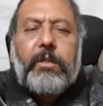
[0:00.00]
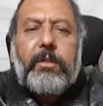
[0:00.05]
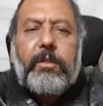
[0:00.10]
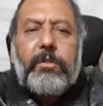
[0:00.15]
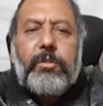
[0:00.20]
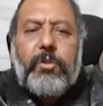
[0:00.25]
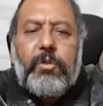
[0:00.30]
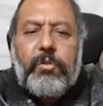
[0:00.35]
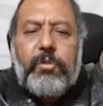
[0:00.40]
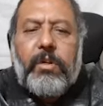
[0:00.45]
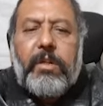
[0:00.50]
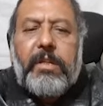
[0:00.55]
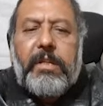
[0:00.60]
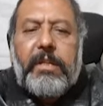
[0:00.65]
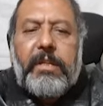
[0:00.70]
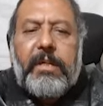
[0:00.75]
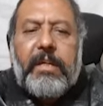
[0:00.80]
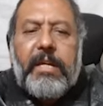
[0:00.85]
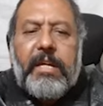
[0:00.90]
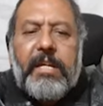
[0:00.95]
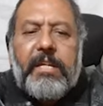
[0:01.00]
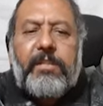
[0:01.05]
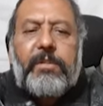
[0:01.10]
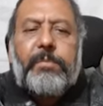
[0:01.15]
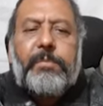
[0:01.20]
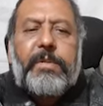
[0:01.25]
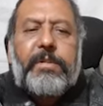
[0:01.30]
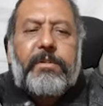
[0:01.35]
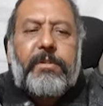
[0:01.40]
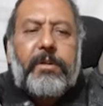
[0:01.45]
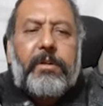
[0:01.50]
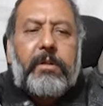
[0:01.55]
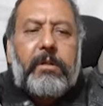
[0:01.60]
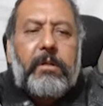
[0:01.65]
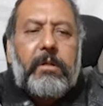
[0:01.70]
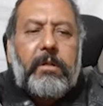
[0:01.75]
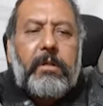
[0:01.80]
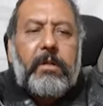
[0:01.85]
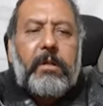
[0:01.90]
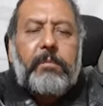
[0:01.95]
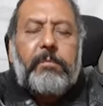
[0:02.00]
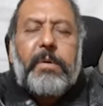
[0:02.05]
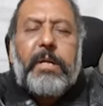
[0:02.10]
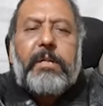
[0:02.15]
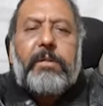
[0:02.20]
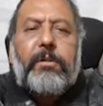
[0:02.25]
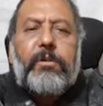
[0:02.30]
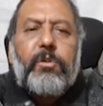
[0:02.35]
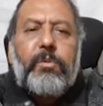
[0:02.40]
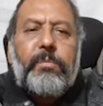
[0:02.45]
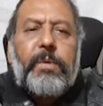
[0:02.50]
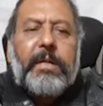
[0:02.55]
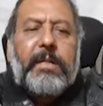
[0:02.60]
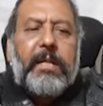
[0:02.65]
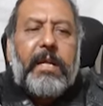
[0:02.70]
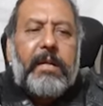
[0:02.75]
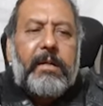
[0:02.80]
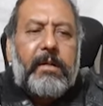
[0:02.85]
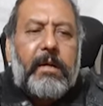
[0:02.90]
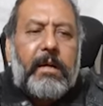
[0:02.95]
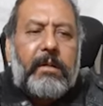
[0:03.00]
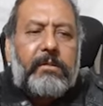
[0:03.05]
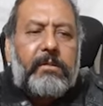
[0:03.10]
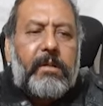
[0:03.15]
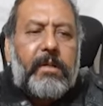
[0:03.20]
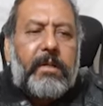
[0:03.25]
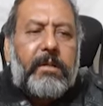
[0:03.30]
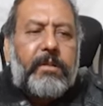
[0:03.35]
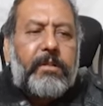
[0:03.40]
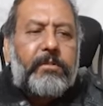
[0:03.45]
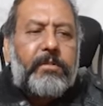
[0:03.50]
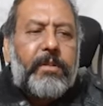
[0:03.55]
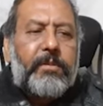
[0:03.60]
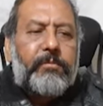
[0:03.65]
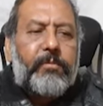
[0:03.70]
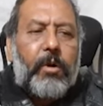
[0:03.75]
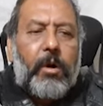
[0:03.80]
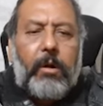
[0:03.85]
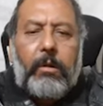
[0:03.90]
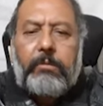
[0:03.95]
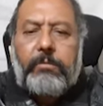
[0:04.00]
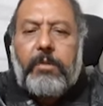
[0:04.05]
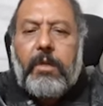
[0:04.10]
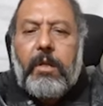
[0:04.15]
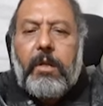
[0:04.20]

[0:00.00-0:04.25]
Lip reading: usually asymmetric, but rheumatoid arthritis involves